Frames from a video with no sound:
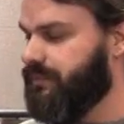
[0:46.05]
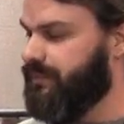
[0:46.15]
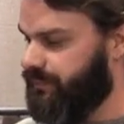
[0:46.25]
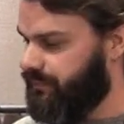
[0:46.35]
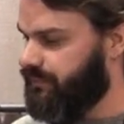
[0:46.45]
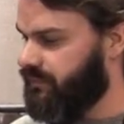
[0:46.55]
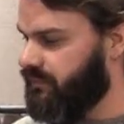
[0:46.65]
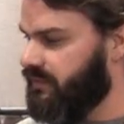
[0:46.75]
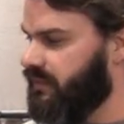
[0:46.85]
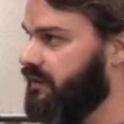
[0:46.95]

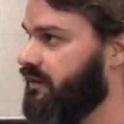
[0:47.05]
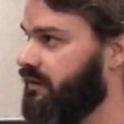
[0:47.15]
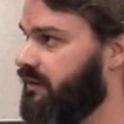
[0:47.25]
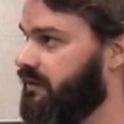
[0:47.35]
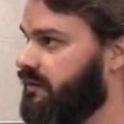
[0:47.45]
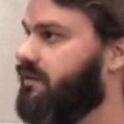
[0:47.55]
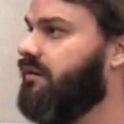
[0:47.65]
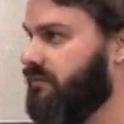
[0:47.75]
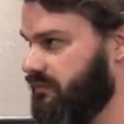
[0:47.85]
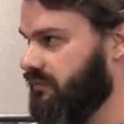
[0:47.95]

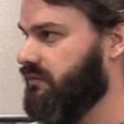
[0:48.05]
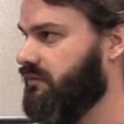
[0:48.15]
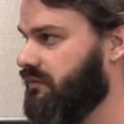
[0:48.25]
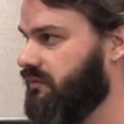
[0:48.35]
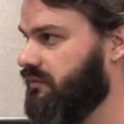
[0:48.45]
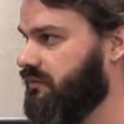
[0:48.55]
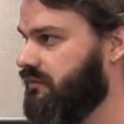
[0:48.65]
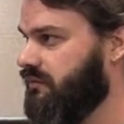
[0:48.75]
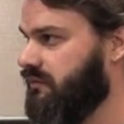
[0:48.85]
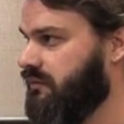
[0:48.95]

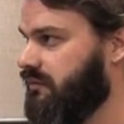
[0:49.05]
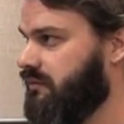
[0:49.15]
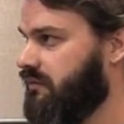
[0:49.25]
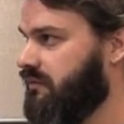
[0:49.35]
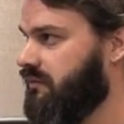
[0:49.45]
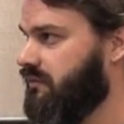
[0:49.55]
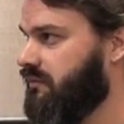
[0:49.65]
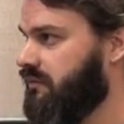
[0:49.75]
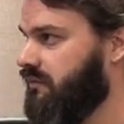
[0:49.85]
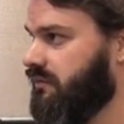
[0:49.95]

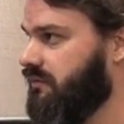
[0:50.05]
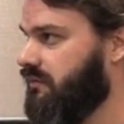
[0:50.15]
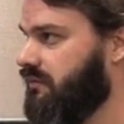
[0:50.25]
(silent)